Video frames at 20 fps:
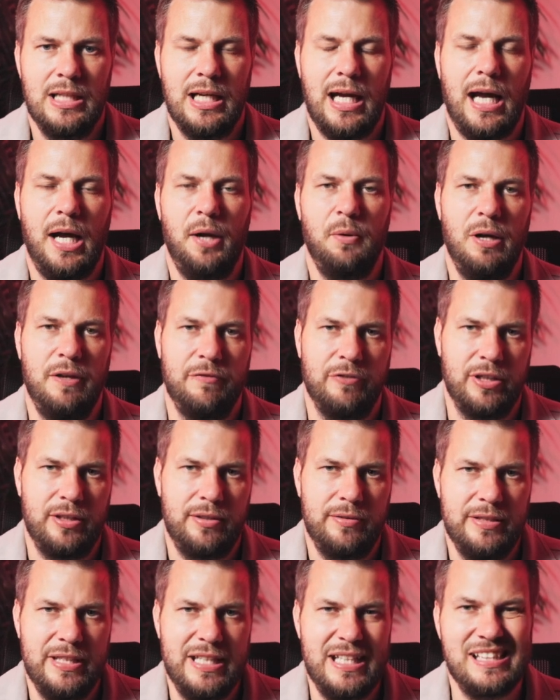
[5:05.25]
However,
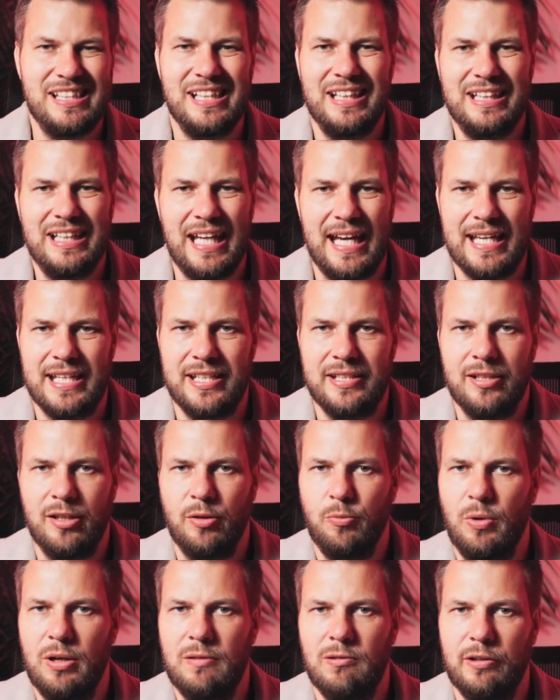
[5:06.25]
this again,
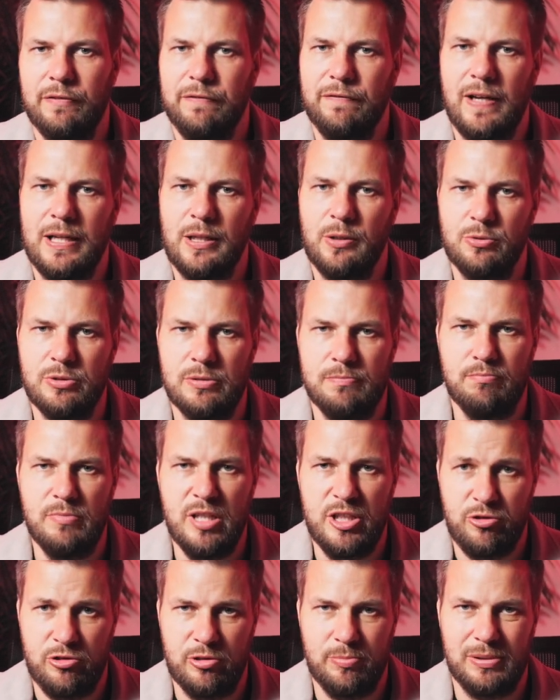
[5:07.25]
where I failed
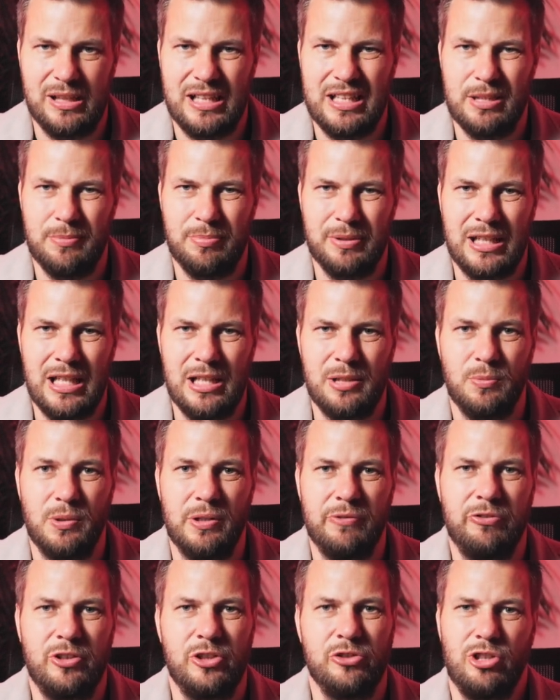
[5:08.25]
miserably at the beginning
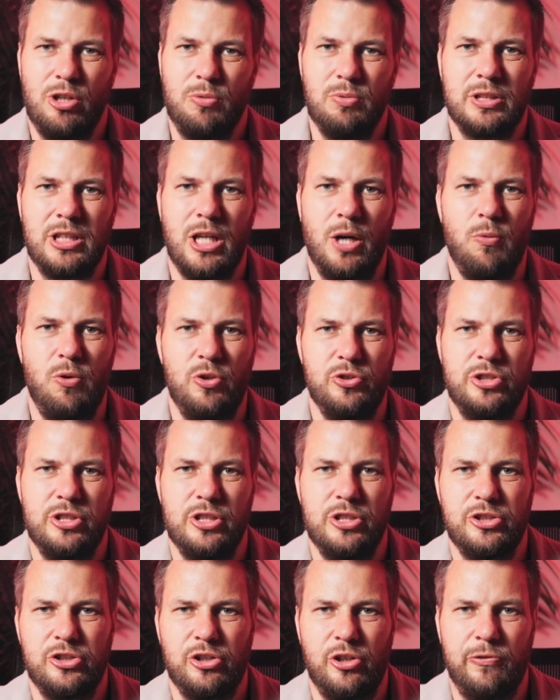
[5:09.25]
with, because I would go
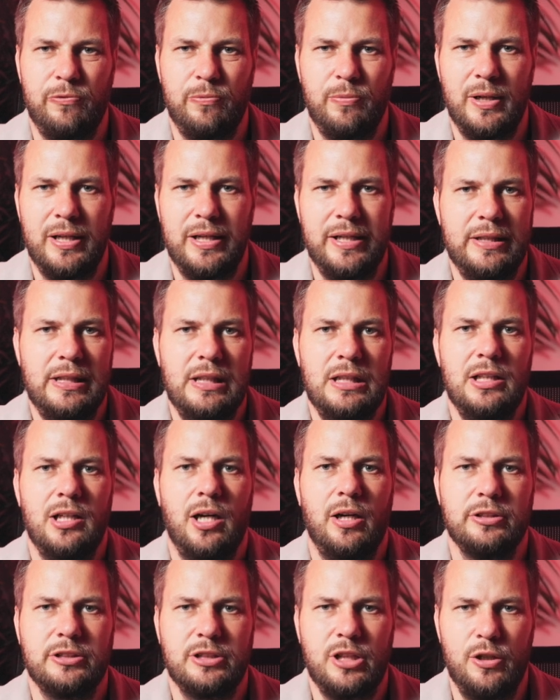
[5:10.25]
onto the software,
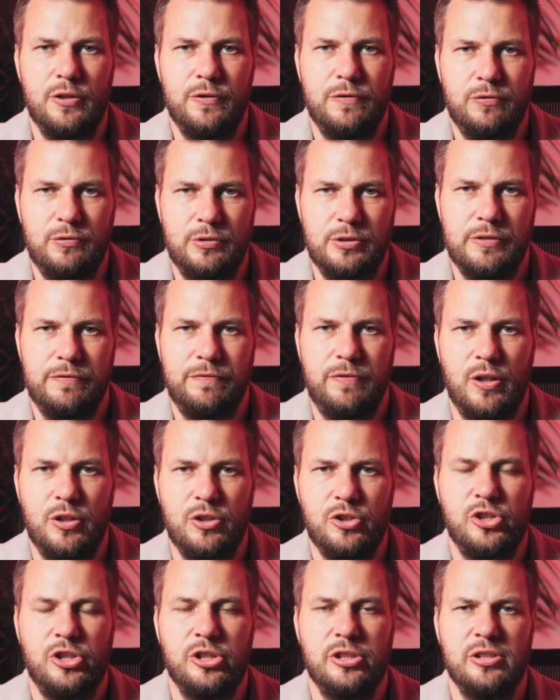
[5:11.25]
I'd go through the
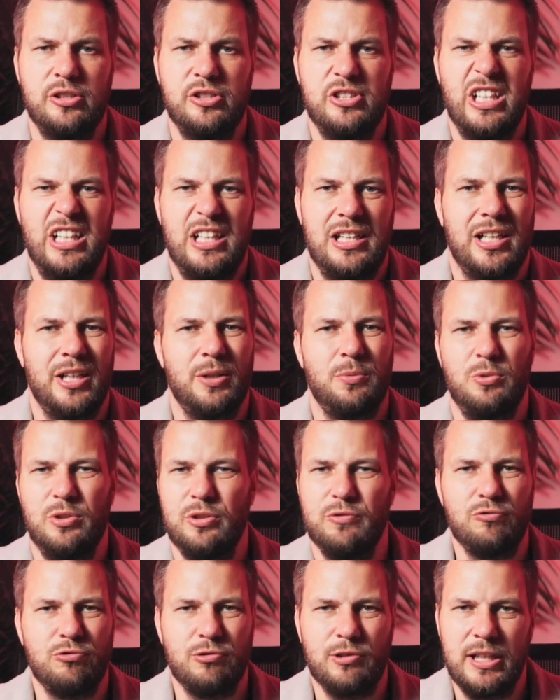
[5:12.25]
functions, and I
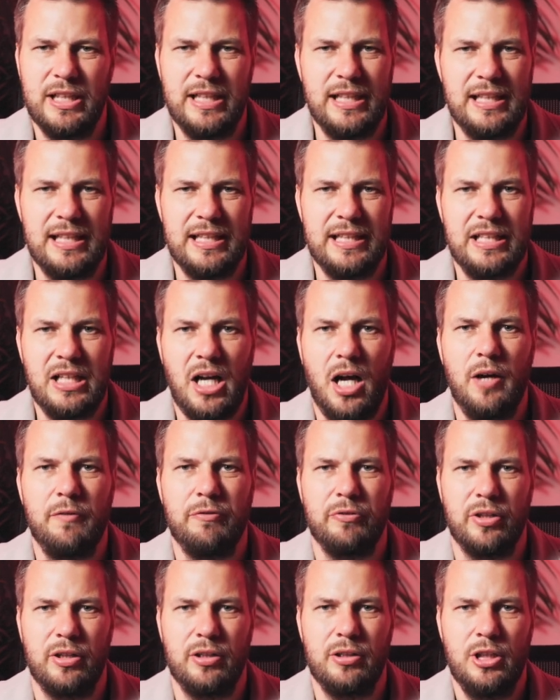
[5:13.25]
wouldn't really
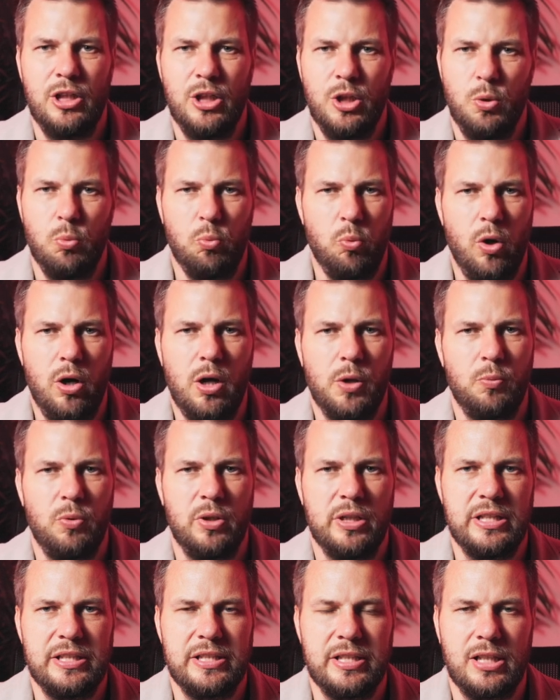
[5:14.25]
cover what I
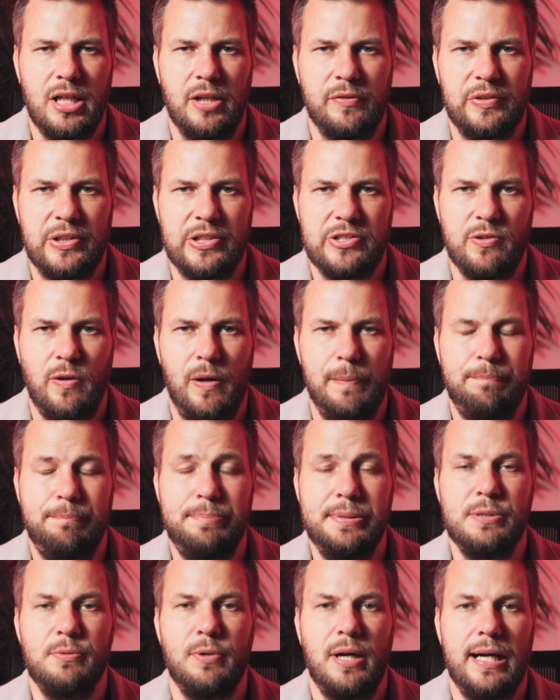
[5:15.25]
wanted to cover. So I
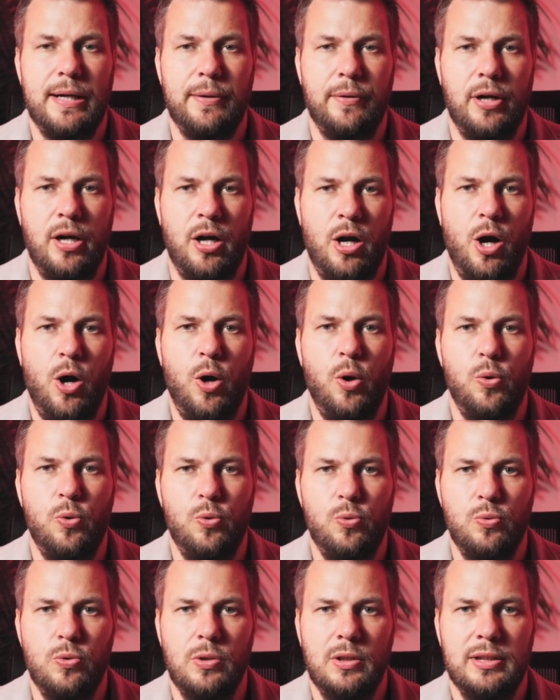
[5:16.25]
built out a
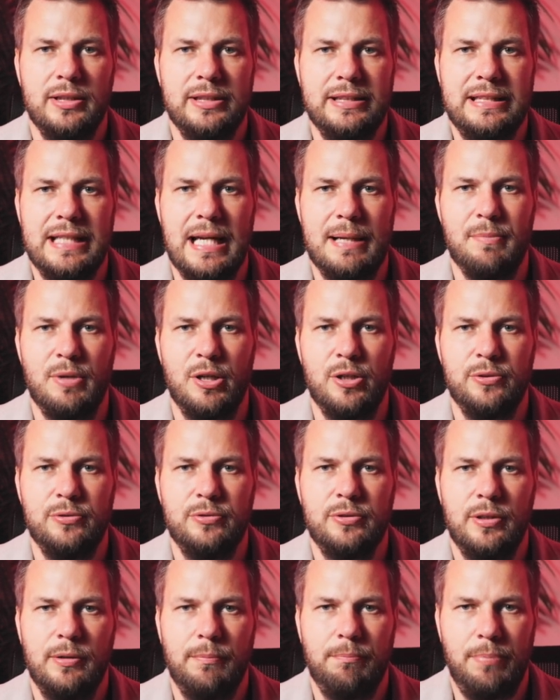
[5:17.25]
whole
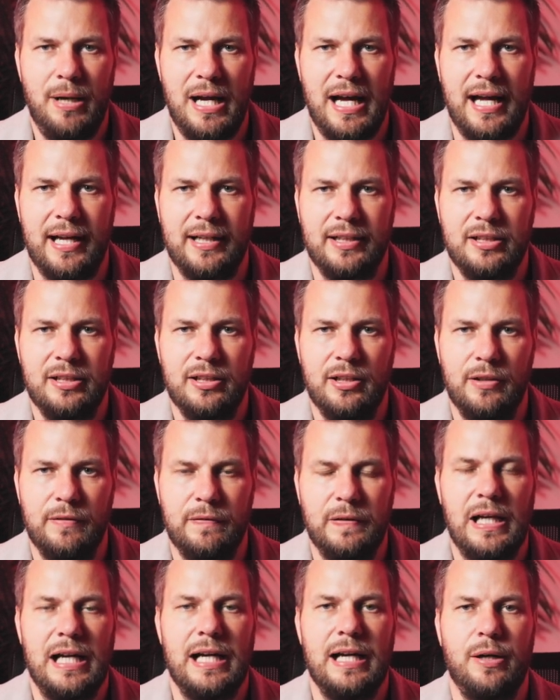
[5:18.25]
demo pack
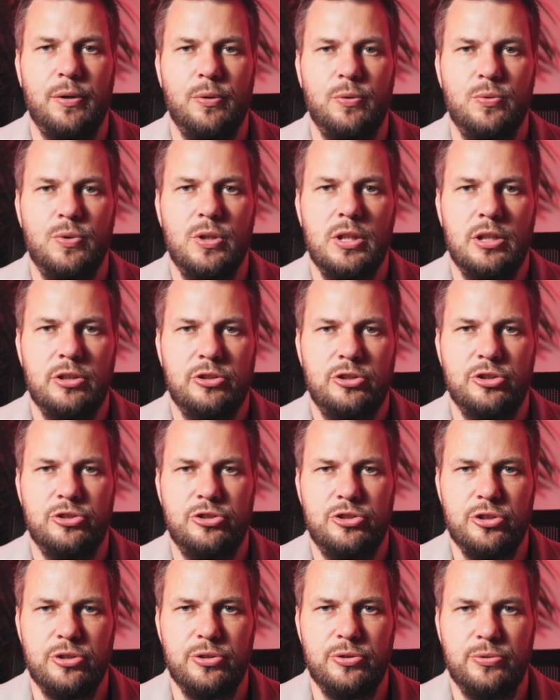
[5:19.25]
of how to
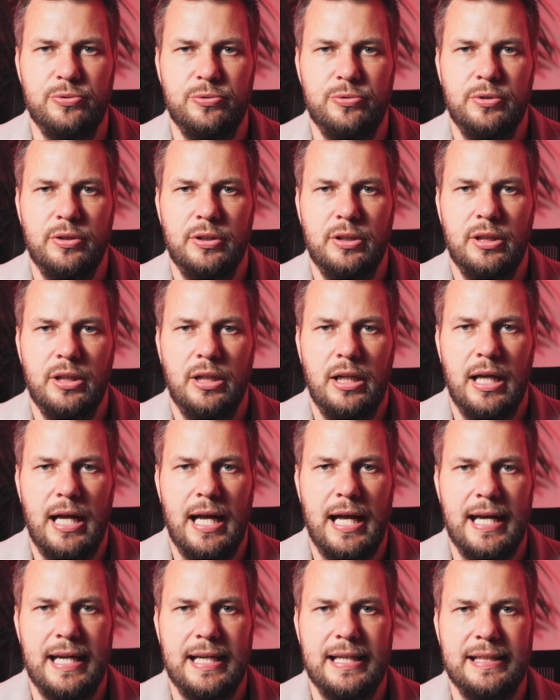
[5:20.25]
do
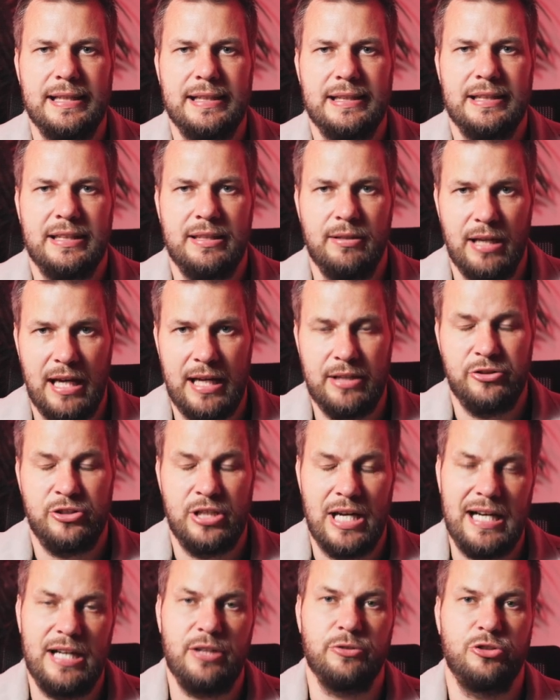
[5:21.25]

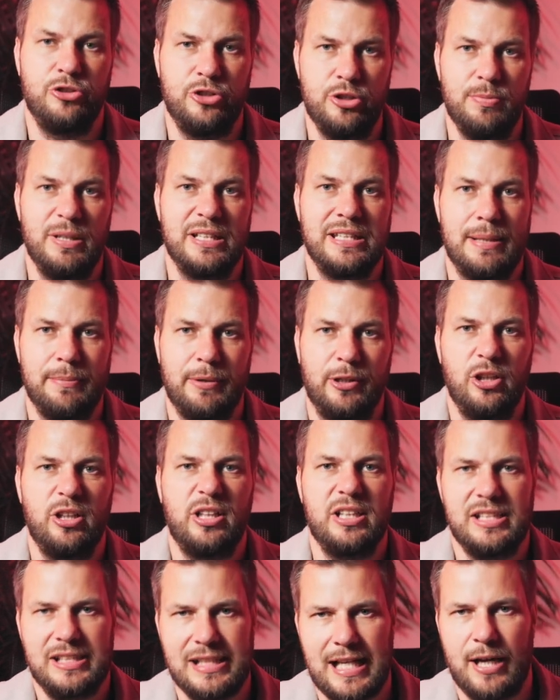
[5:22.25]
my demo,
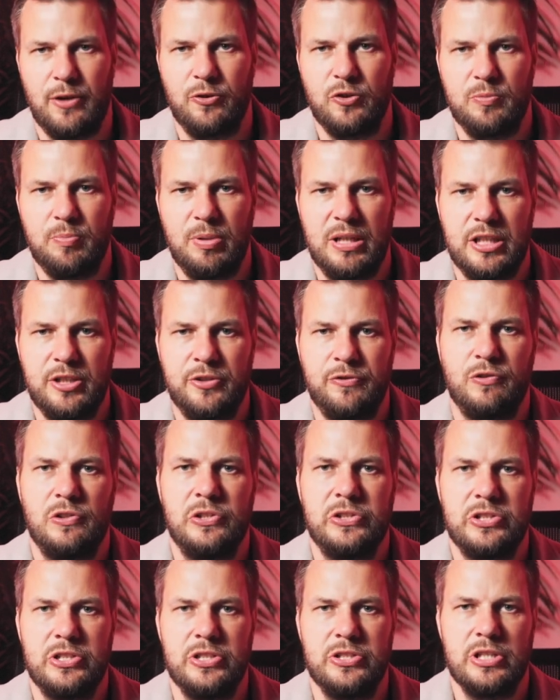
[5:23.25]
like a sales pitch, for
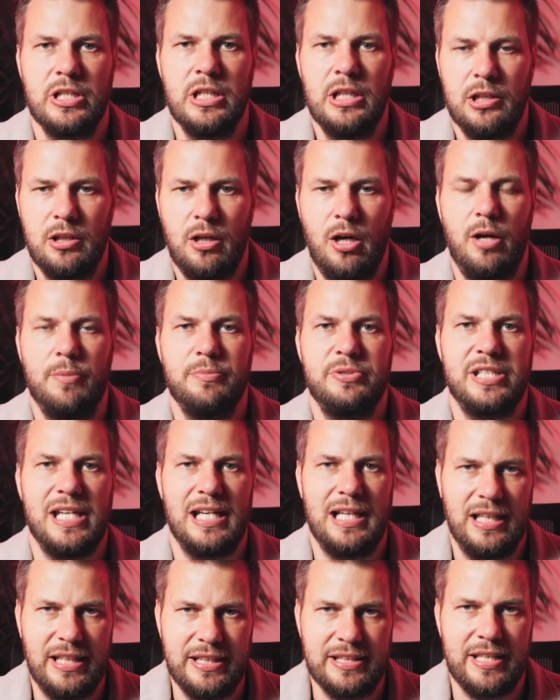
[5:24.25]
instance. I'm
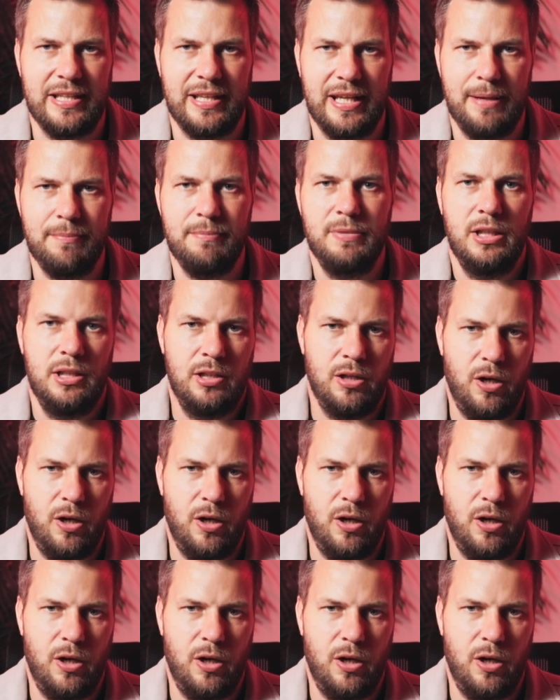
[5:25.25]
selling it to them.